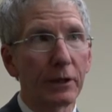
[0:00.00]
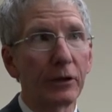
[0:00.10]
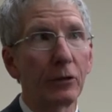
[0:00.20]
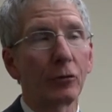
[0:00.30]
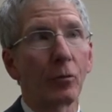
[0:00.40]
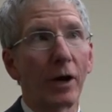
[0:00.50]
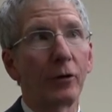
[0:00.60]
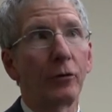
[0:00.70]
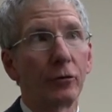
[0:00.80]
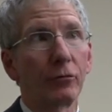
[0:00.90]
I teach at
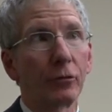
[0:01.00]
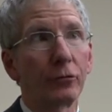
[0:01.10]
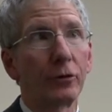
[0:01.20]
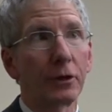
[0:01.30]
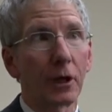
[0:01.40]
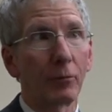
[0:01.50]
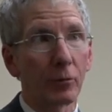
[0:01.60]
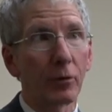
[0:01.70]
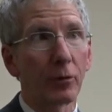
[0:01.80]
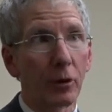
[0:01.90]
Widener University
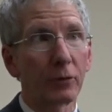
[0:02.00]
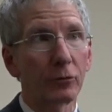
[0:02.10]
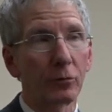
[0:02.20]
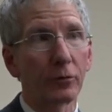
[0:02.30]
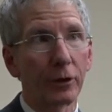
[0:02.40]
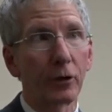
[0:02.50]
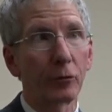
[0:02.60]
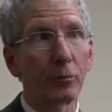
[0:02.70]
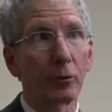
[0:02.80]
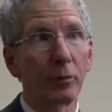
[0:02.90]
Commonwealth Law School in
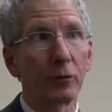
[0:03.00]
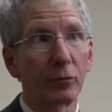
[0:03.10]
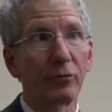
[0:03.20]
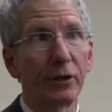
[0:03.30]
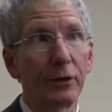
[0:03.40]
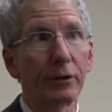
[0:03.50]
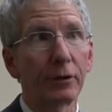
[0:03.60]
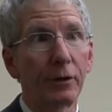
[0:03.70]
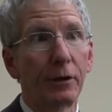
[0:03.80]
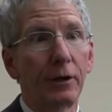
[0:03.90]
Harrisburg, Pennsylvania,
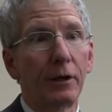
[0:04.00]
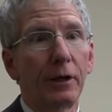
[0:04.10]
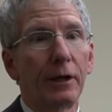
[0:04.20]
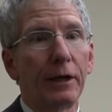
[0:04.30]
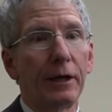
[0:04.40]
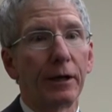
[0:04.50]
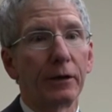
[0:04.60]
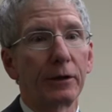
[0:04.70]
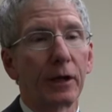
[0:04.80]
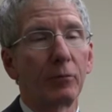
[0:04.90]

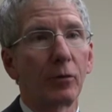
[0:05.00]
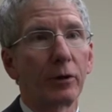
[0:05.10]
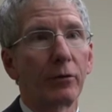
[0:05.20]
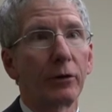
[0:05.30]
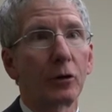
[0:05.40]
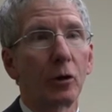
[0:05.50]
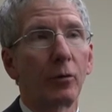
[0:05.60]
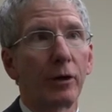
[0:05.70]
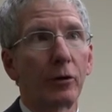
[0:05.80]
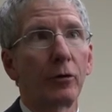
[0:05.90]
and I'm one of the
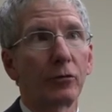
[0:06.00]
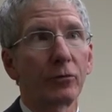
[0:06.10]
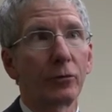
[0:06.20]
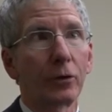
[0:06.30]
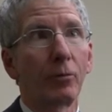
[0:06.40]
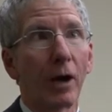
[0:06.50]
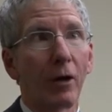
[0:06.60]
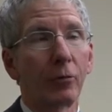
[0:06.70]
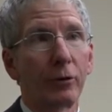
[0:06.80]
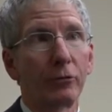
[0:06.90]
co-editors of Legal
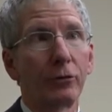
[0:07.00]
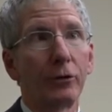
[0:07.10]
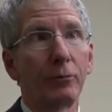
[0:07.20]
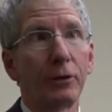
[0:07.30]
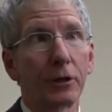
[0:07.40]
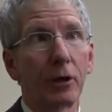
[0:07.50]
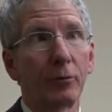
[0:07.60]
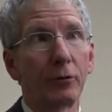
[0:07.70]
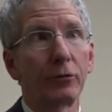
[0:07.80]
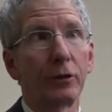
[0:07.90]
Pathways to Deep
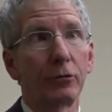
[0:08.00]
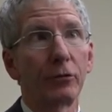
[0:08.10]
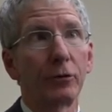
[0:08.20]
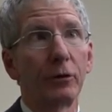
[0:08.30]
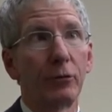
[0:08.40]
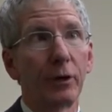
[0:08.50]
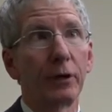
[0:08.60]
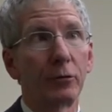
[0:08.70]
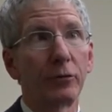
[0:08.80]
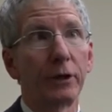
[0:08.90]
Decarbonization in the
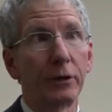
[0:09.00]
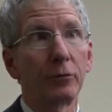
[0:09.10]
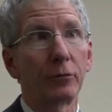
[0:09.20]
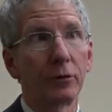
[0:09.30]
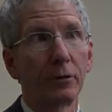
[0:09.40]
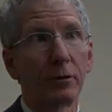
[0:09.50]
United States.